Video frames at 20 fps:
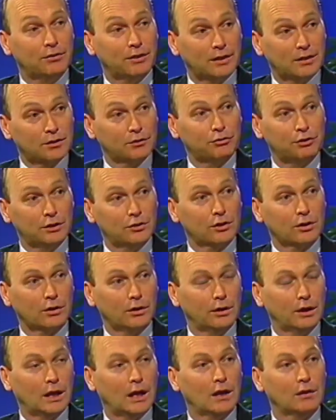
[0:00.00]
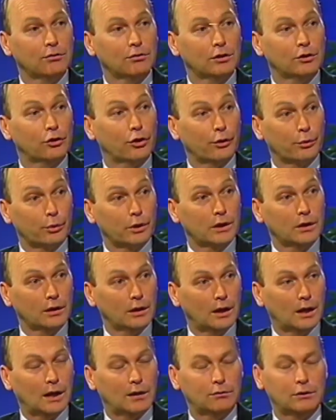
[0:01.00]
that the physical life is the real
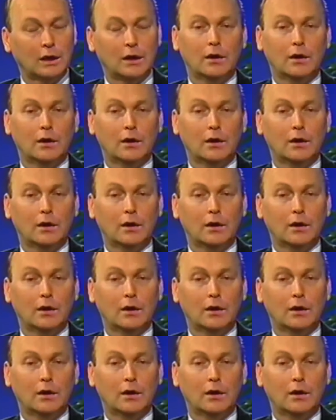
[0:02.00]
life,